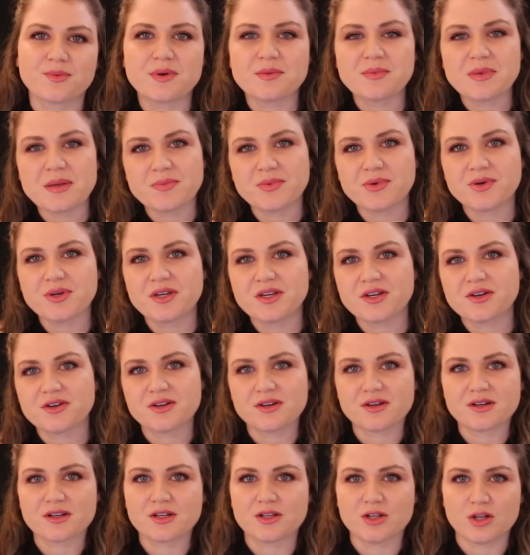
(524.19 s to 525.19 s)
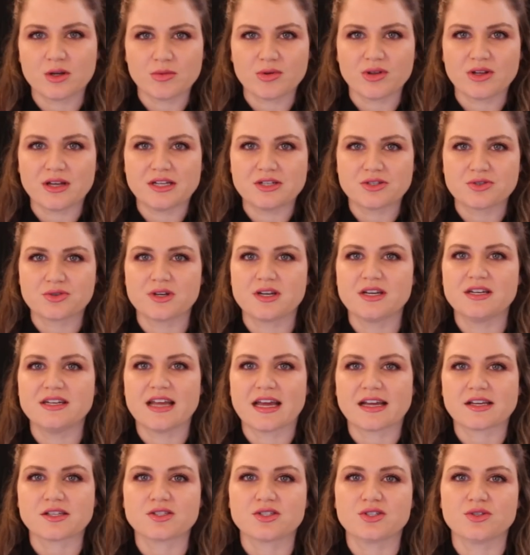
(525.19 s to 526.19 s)
When people hear global entry
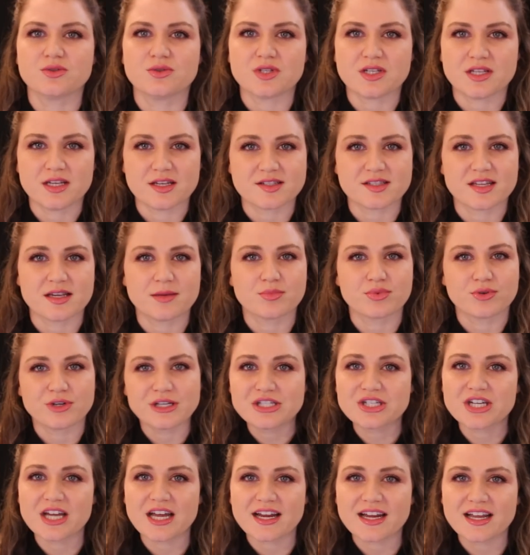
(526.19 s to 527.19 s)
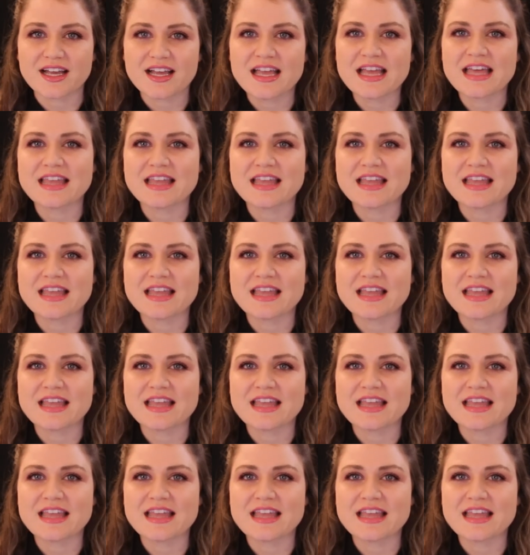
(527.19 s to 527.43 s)
next to TSA PreCheck,